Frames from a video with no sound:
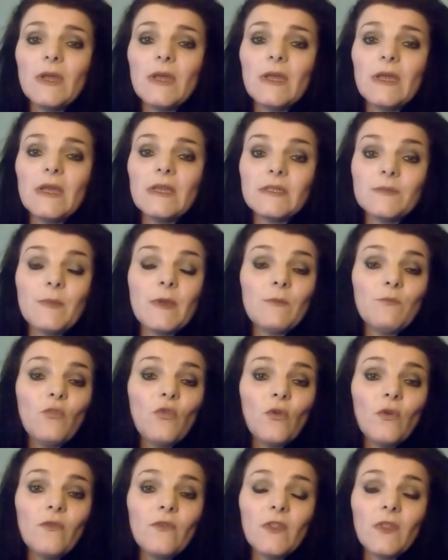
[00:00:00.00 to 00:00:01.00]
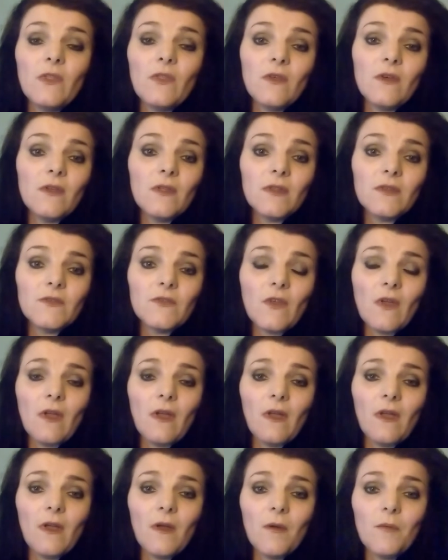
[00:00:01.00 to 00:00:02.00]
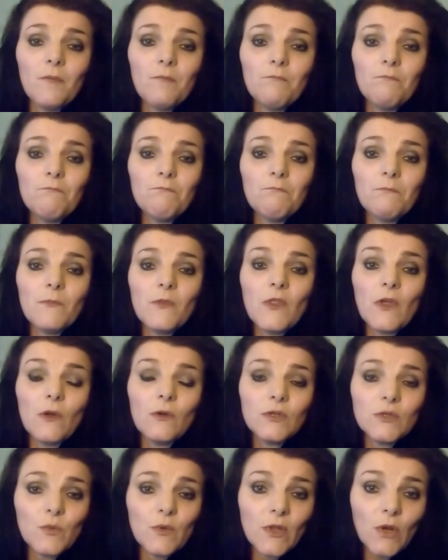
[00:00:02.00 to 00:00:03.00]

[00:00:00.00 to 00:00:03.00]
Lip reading: It's been proven that those with